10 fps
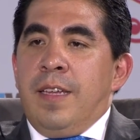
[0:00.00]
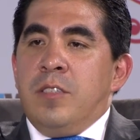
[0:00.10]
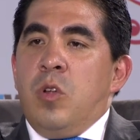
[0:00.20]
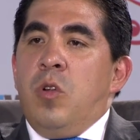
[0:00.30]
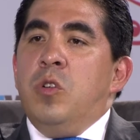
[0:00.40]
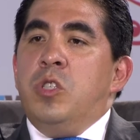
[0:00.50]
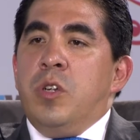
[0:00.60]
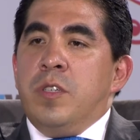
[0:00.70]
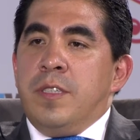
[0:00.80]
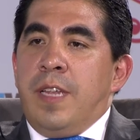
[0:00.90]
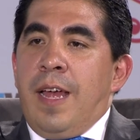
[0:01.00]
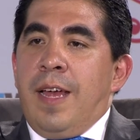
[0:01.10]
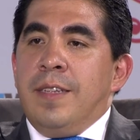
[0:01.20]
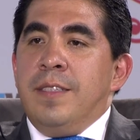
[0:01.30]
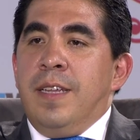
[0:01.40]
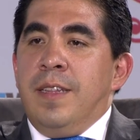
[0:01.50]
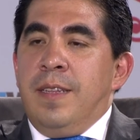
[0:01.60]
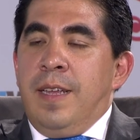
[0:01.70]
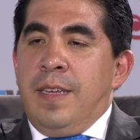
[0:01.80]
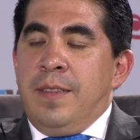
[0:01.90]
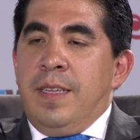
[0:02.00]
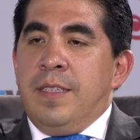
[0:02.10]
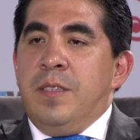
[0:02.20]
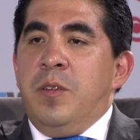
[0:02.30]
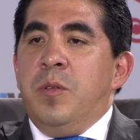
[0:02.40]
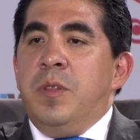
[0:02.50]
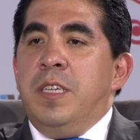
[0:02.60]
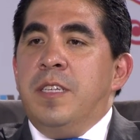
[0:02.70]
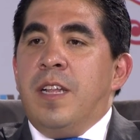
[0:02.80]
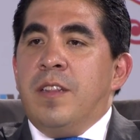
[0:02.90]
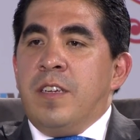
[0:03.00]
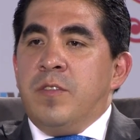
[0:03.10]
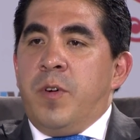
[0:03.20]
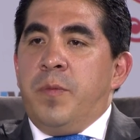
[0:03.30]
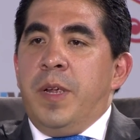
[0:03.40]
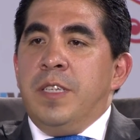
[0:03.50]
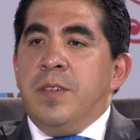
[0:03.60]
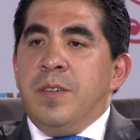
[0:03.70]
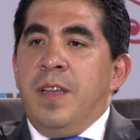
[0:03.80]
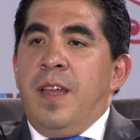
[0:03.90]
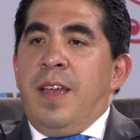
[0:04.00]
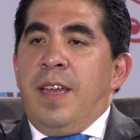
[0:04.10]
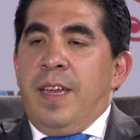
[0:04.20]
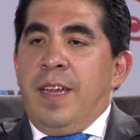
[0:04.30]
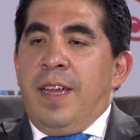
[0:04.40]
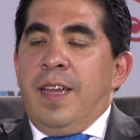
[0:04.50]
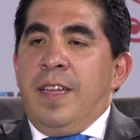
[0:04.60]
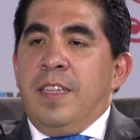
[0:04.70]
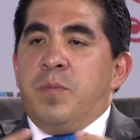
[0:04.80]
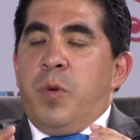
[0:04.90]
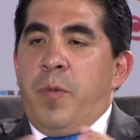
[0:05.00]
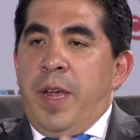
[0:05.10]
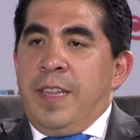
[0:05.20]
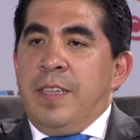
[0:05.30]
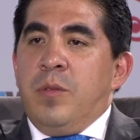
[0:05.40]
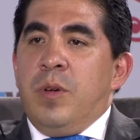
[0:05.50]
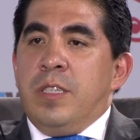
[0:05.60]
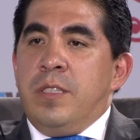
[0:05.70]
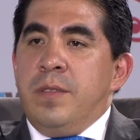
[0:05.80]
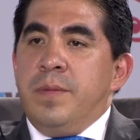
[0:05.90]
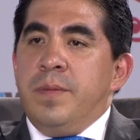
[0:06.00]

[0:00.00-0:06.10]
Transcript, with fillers: solutions that the, the, this new digital transformation uh, is providing to us.